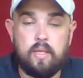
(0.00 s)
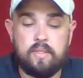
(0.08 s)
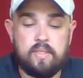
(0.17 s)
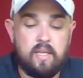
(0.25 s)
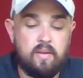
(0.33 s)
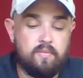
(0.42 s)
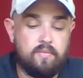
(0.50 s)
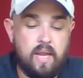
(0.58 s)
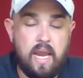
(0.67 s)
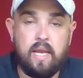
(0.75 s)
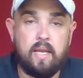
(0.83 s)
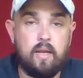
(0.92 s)
instead of
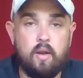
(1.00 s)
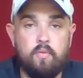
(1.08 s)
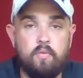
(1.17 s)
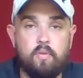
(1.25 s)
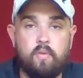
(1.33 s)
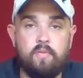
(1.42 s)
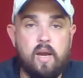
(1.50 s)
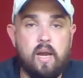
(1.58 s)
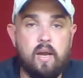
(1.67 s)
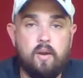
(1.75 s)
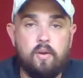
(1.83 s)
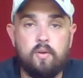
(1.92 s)
hanging it over the
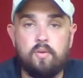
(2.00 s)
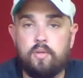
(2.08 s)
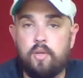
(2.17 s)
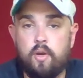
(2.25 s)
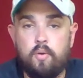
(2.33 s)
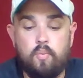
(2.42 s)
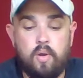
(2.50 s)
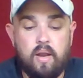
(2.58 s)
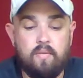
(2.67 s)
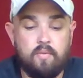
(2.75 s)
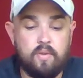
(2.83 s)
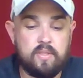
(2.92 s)
fire or
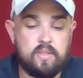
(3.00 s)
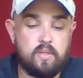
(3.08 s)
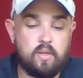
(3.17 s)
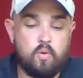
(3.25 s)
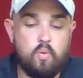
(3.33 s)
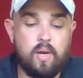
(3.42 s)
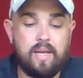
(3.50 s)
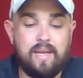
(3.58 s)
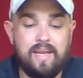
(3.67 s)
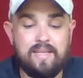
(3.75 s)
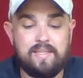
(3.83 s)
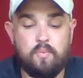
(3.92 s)
whatever. This is a quick and
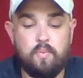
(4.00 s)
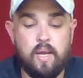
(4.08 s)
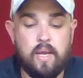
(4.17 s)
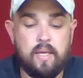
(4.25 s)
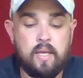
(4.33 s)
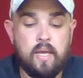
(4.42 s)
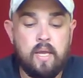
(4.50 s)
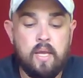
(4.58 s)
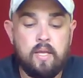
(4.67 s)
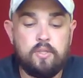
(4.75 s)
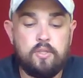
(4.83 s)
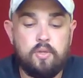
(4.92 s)
easy way
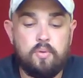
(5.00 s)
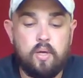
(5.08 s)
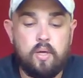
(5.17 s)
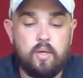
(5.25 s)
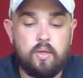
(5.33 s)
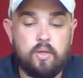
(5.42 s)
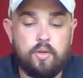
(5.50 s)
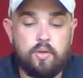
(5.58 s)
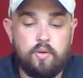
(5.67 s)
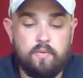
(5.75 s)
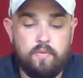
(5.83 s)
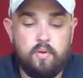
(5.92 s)
to cook
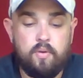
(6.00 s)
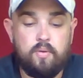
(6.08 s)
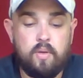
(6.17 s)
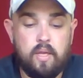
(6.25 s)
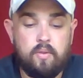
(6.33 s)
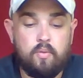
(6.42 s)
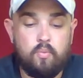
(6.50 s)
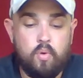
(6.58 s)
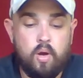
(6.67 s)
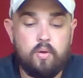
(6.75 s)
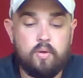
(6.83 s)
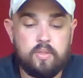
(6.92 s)
your food, and the
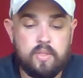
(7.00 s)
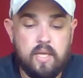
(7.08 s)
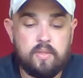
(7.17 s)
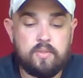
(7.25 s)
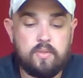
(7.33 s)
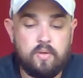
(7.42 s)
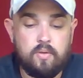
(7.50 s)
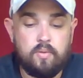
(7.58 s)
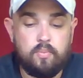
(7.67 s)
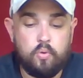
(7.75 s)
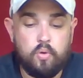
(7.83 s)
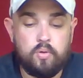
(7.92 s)
water is now starting to
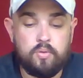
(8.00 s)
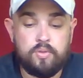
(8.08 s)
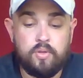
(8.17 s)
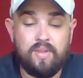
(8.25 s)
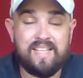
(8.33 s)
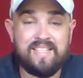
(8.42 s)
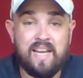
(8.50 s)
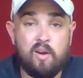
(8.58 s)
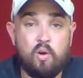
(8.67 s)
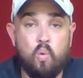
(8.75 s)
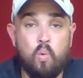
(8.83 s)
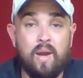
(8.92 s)
boil. So that's how
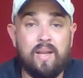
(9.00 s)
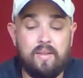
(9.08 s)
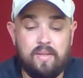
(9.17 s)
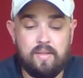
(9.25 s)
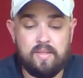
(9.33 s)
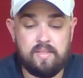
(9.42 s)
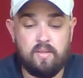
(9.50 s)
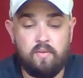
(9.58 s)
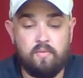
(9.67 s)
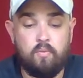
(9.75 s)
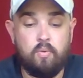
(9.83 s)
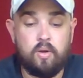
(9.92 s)
quickly this
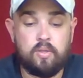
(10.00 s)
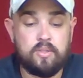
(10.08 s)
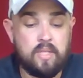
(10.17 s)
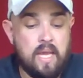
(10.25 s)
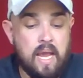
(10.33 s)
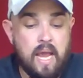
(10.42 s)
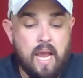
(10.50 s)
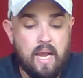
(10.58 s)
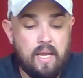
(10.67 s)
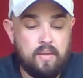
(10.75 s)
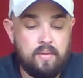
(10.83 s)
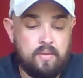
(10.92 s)
stuff works.
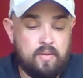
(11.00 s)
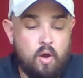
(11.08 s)
I